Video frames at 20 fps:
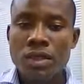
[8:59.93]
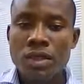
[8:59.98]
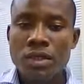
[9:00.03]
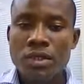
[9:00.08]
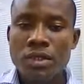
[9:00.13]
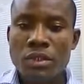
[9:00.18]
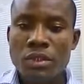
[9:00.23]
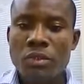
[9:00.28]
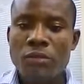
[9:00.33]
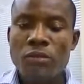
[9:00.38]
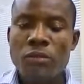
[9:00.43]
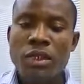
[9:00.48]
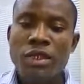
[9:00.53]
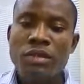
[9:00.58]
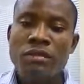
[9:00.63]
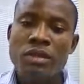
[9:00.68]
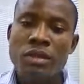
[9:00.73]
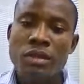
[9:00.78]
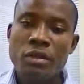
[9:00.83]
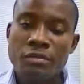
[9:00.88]
software
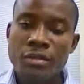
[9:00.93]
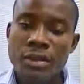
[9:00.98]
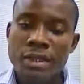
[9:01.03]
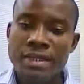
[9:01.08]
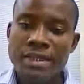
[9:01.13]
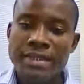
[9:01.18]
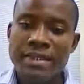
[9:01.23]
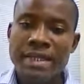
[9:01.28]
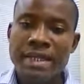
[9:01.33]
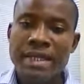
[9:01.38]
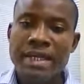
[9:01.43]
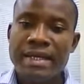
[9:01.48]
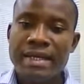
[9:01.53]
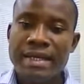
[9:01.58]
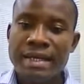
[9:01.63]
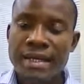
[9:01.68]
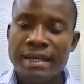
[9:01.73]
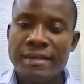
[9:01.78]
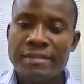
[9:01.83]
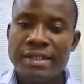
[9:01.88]
development
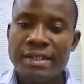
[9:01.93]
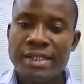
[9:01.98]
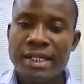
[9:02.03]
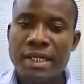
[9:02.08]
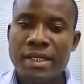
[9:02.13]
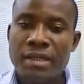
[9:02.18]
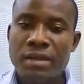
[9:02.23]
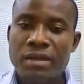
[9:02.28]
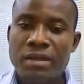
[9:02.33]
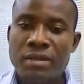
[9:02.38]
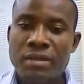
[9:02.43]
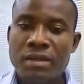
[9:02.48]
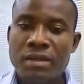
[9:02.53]
life cycle.